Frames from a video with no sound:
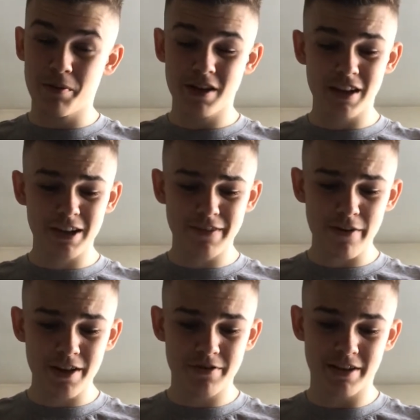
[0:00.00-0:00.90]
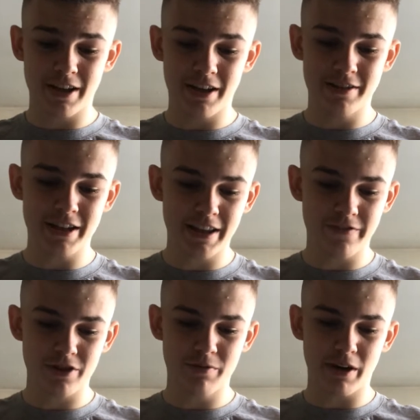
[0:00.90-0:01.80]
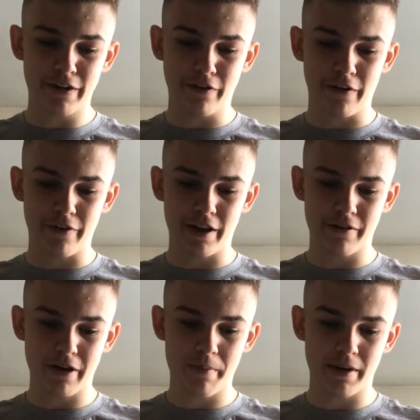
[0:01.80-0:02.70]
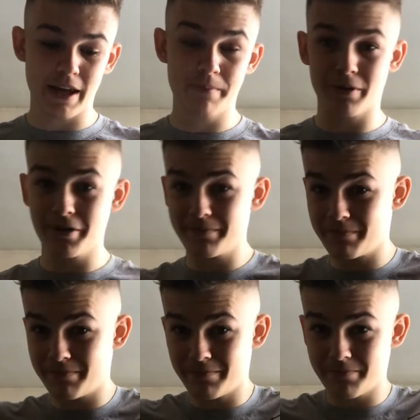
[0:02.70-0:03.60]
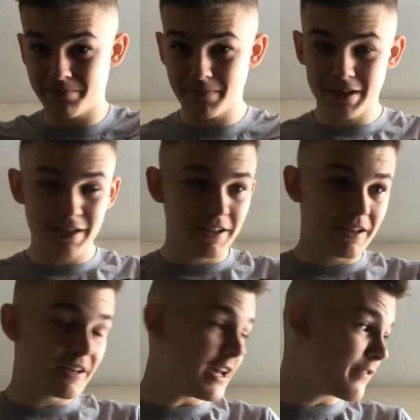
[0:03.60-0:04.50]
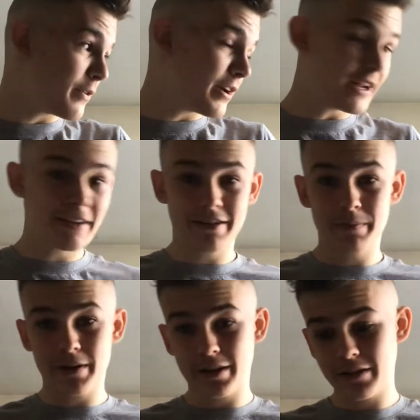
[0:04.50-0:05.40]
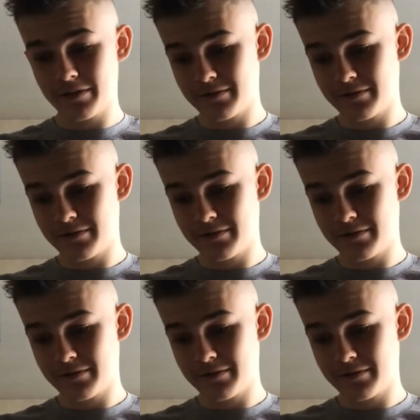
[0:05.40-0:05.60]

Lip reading: which I think is very interesting considering they've just qualified for the Europa League, but everyone has an opinion.